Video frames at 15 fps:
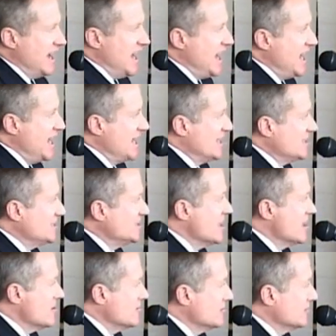I
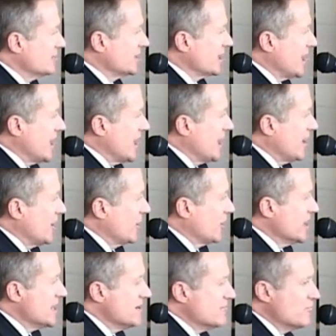don't
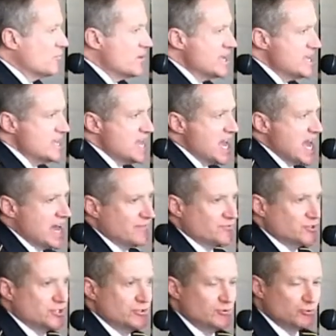care if we
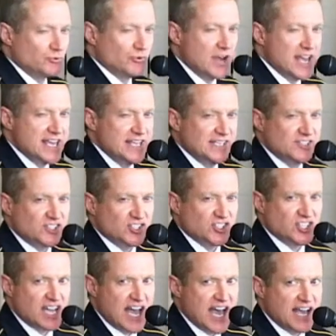have to
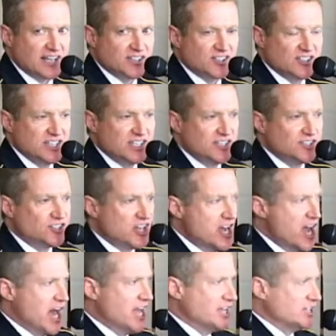raise
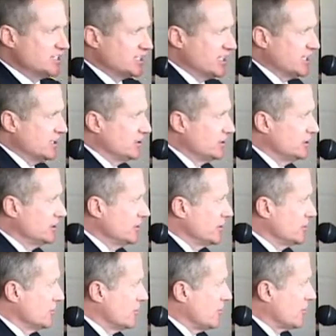taxes until
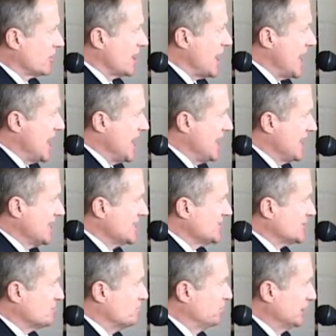your
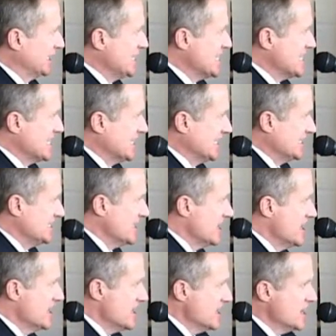eyes
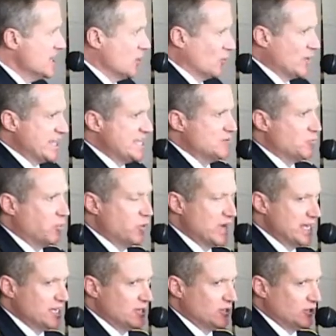bleed. We
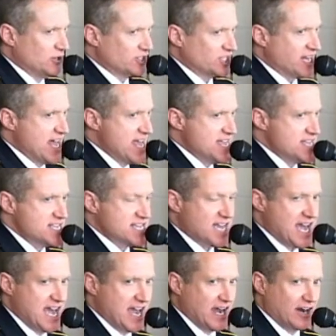will take
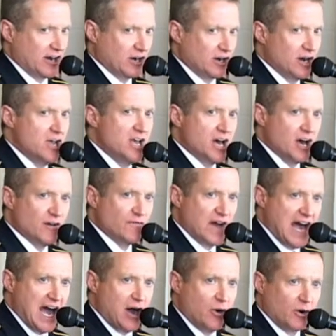care of
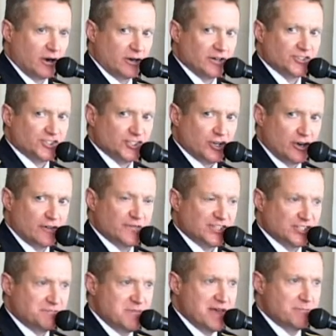our
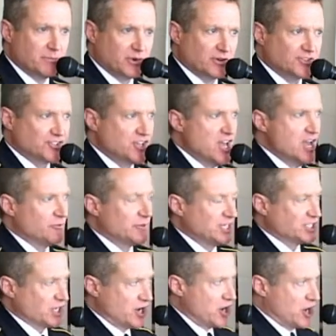service members
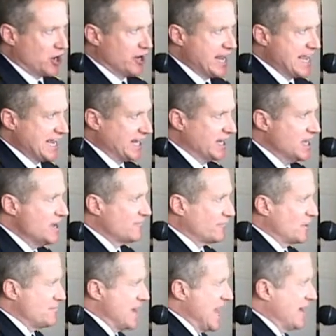returning
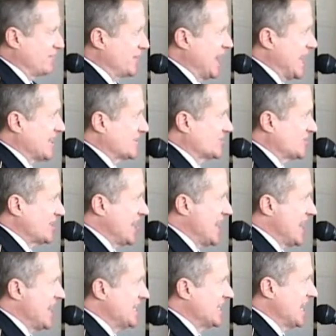from
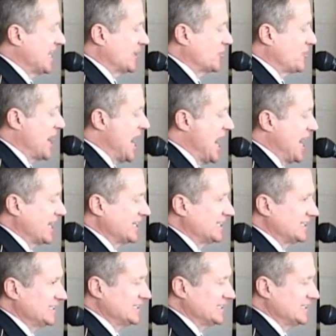Afghanistan and Iraq.